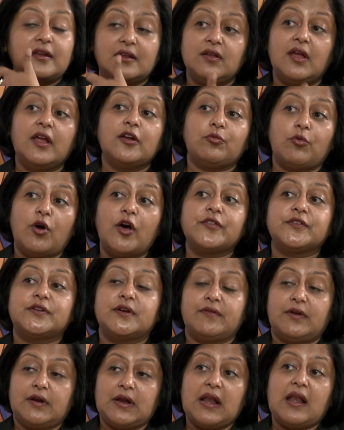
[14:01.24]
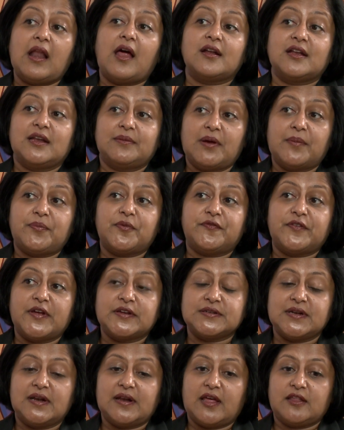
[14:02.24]
It was driven largely by
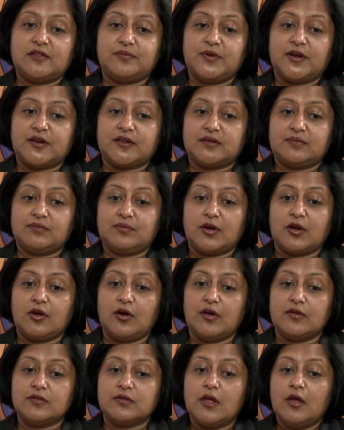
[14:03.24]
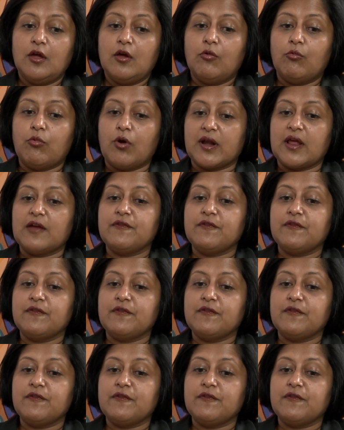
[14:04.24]
professional aspects, because what I